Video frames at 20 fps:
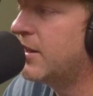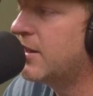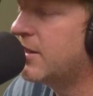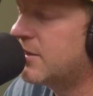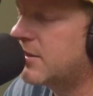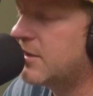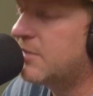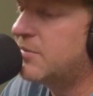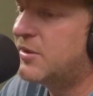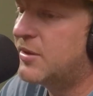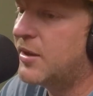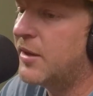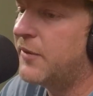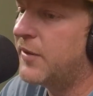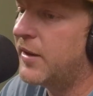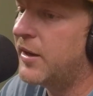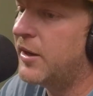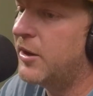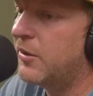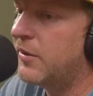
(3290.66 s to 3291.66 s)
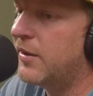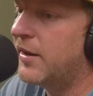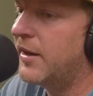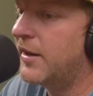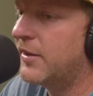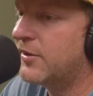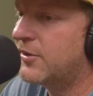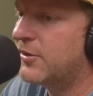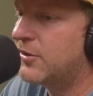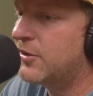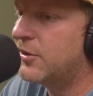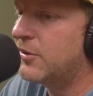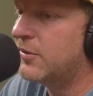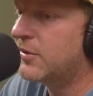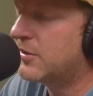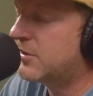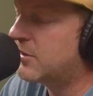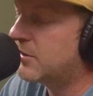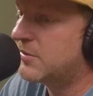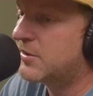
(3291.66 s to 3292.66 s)
some stuff i know the answer to
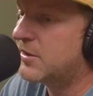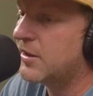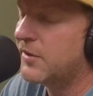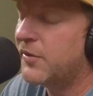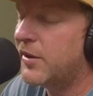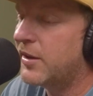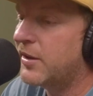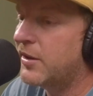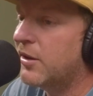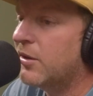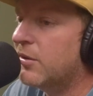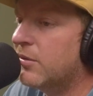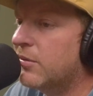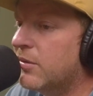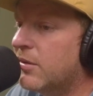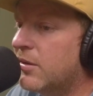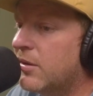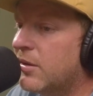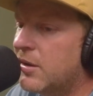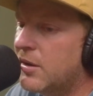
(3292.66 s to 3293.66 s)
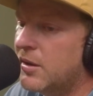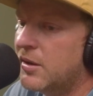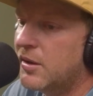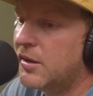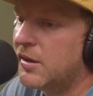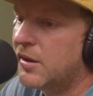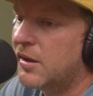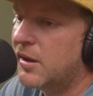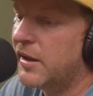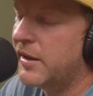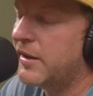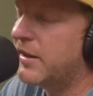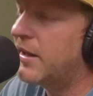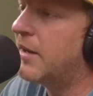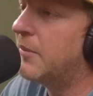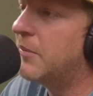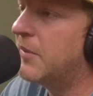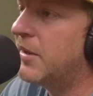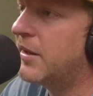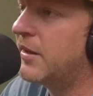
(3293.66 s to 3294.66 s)
and some stuff i don't and then
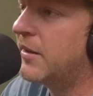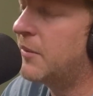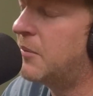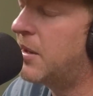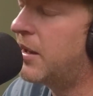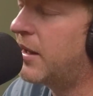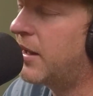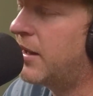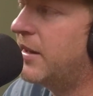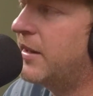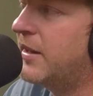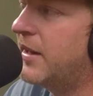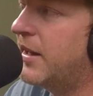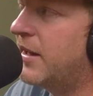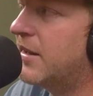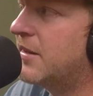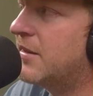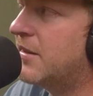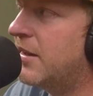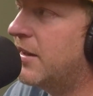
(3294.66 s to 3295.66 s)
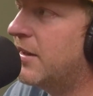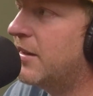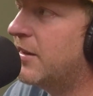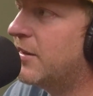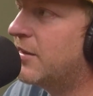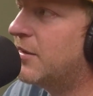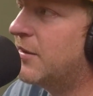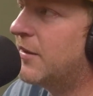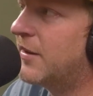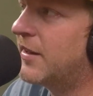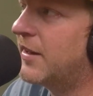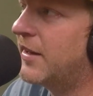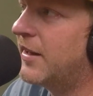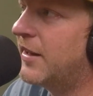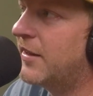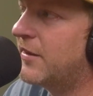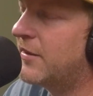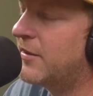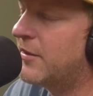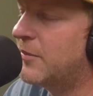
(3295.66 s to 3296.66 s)
i mean i'm like i need to ask nate this so i can
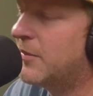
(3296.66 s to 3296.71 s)
answer